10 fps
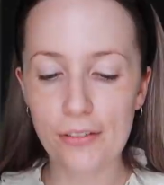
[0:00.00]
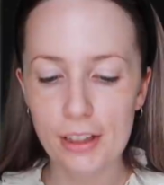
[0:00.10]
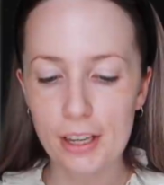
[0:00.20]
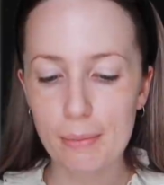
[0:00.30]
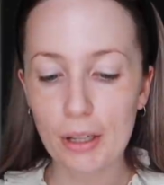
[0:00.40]

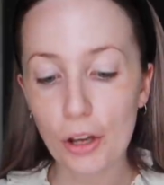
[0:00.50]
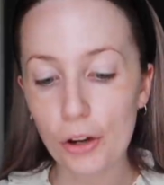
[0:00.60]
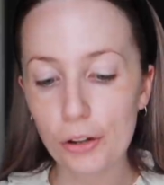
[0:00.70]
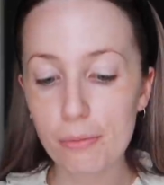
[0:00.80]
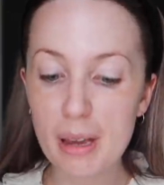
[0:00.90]
everything
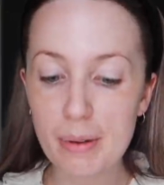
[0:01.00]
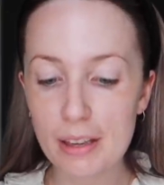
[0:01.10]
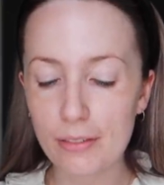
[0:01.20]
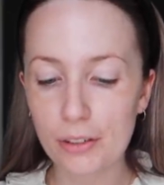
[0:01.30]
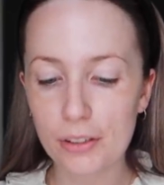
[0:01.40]
below, maybe
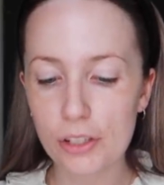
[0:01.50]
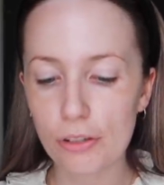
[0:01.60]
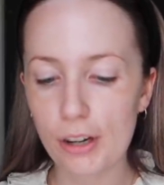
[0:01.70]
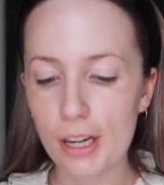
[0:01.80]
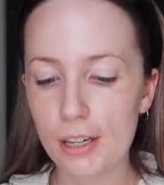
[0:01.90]
even on the
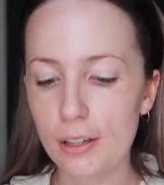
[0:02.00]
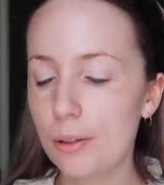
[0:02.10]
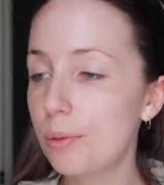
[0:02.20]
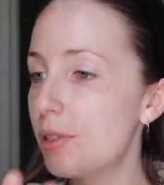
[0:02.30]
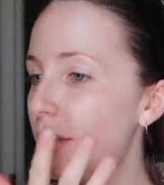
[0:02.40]
screen.
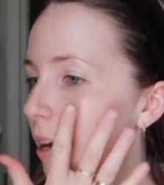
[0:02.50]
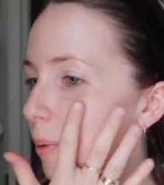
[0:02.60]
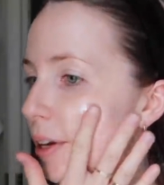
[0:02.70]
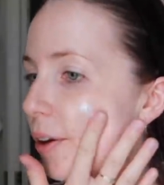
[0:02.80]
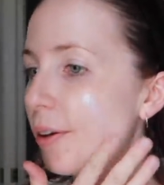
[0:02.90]
We'll see how
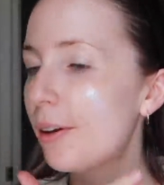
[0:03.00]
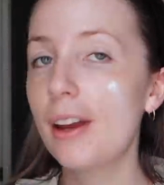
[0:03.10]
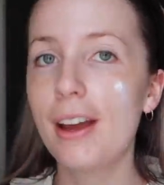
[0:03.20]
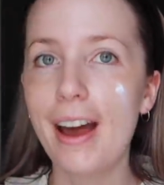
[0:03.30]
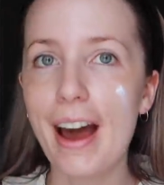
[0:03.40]
we go.
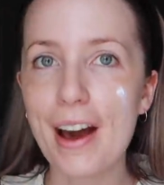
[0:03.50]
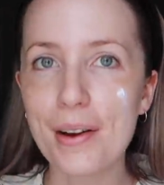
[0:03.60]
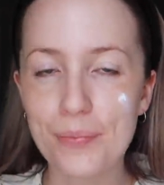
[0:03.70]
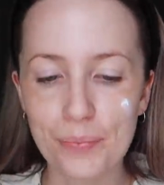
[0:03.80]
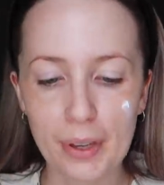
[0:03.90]

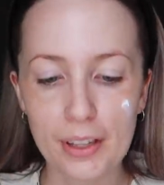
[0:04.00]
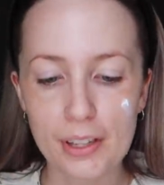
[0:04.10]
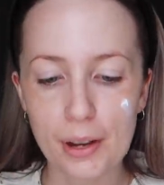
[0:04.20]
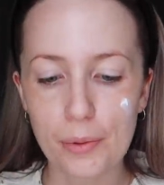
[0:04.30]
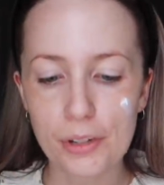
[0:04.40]
Um, because
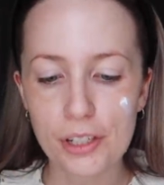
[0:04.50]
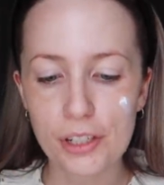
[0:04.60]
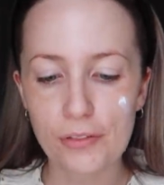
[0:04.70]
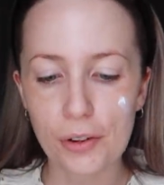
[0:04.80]
I want to just